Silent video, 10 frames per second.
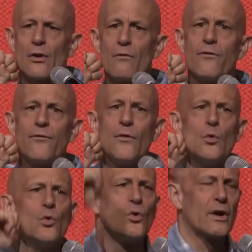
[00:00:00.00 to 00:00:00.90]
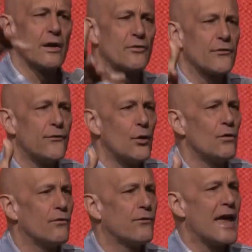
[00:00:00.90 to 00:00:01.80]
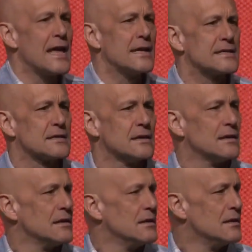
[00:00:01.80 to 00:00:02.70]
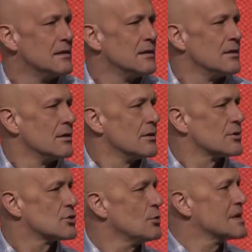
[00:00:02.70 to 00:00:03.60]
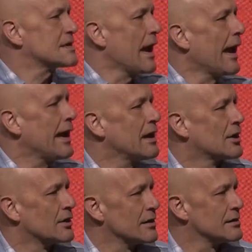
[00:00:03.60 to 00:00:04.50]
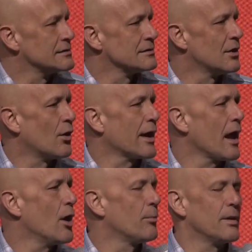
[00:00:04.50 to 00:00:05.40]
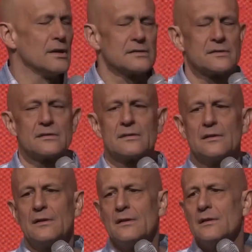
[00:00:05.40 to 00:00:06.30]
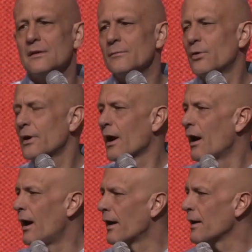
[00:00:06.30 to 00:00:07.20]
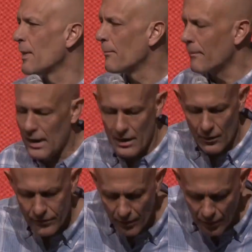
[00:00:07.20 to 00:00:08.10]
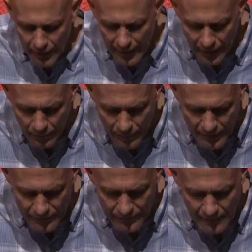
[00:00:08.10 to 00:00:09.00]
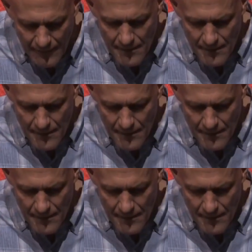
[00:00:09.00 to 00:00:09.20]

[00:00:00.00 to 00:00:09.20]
A fool gives full vent to his anger. Lord, help us. Put a guard on my mouth. Lord, help us.